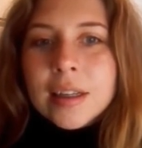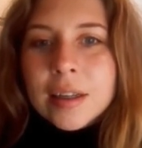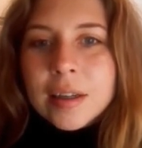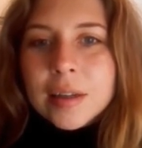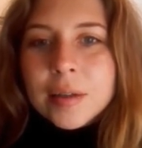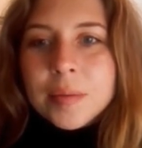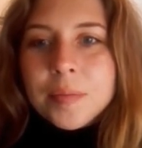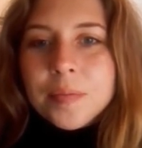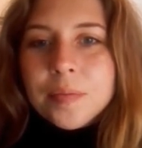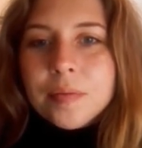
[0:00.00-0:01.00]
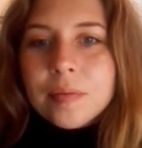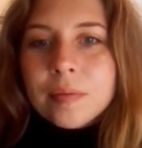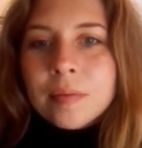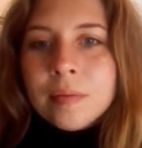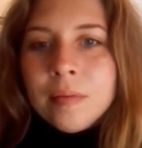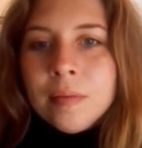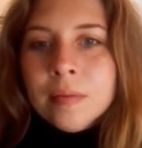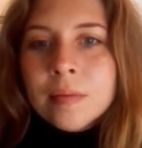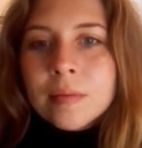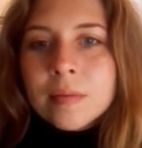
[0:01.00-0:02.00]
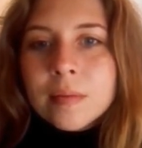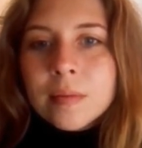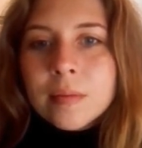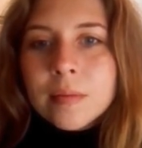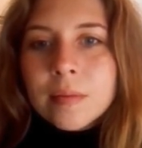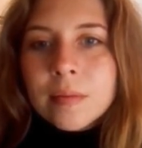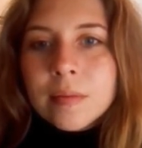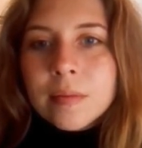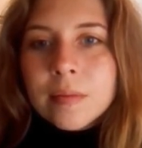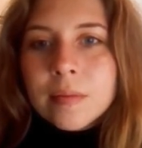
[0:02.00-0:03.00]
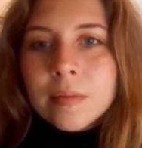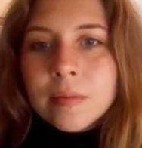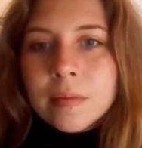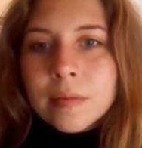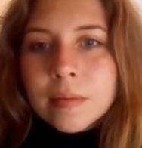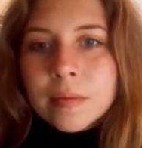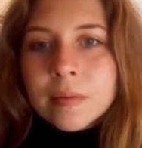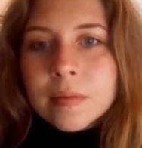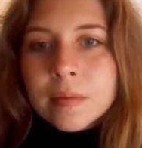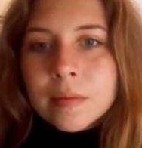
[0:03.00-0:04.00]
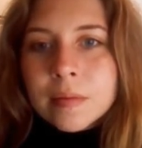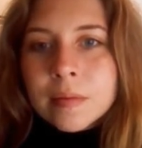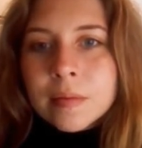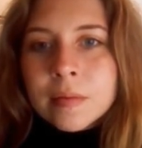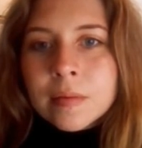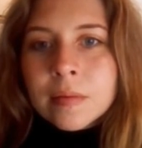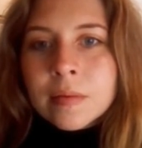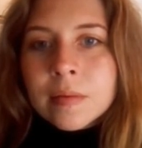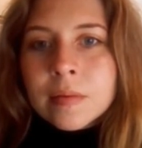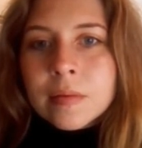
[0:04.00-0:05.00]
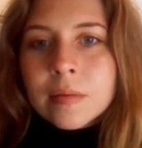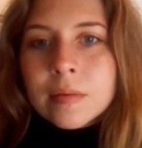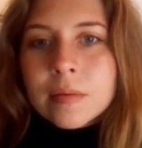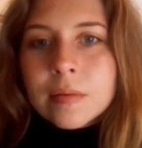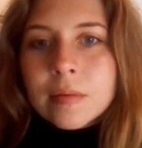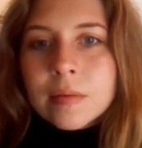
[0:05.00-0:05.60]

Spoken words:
This person isn't speaking.